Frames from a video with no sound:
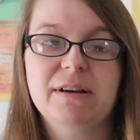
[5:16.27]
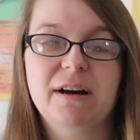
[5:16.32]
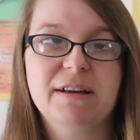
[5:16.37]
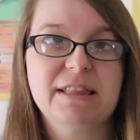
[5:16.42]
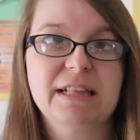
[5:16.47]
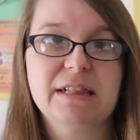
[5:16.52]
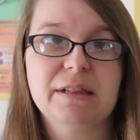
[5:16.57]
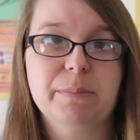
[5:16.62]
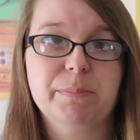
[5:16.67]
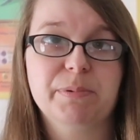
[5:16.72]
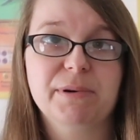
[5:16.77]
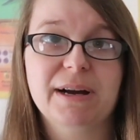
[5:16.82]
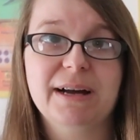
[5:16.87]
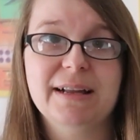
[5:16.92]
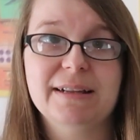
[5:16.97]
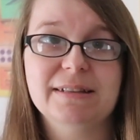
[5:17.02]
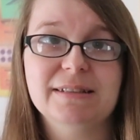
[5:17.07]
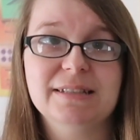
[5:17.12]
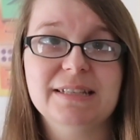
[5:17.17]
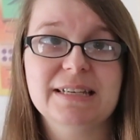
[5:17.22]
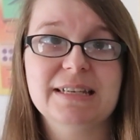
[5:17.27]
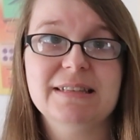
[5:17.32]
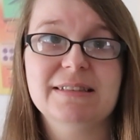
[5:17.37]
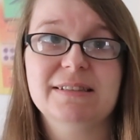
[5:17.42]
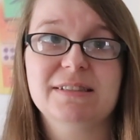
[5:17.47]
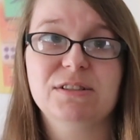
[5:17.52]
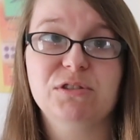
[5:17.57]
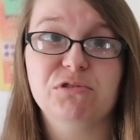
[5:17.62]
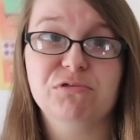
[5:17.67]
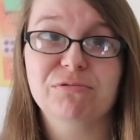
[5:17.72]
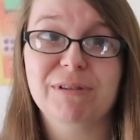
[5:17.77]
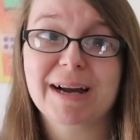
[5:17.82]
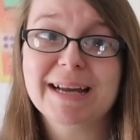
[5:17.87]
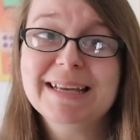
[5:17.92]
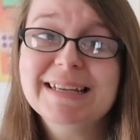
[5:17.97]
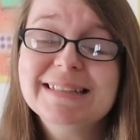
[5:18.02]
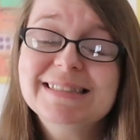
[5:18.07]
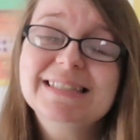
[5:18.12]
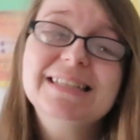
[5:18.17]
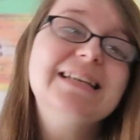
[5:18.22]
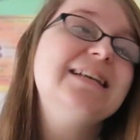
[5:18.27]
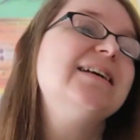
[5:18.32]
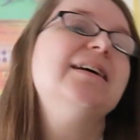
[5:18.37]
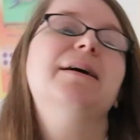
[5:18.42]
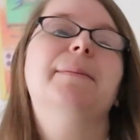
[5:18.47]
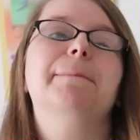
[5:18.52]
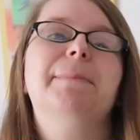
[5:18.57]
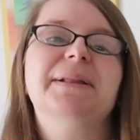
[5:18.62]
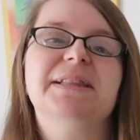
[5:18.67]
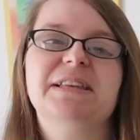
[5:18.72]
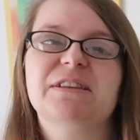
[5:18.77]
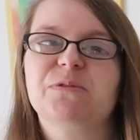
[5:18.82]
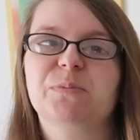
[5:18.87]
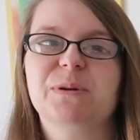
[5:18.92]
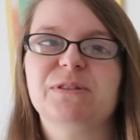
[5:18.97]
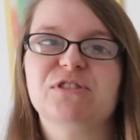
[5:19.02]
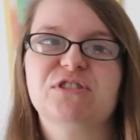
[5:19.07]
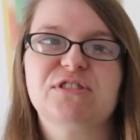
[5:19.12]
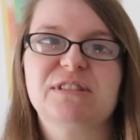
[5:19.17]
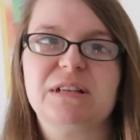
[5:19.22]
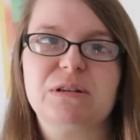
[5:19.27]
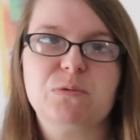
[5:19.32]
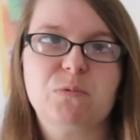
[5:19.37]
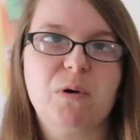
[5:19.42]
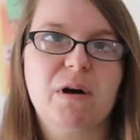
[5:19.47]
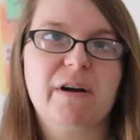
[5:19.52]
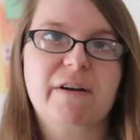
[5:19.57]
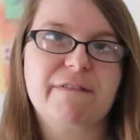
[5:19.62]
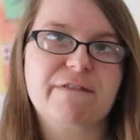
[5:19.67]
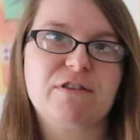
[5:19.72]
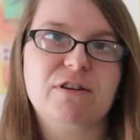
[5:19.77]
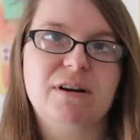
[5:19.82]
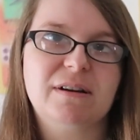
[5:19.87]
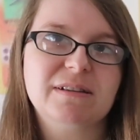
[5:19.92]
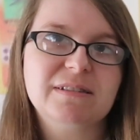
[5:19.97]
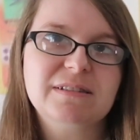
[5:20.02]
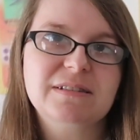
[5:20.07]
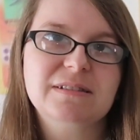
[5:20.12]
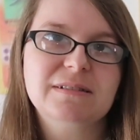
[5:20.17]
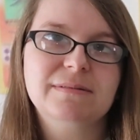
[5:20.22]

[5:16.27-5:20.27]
I think the brand is great, but this one just didn't work for us.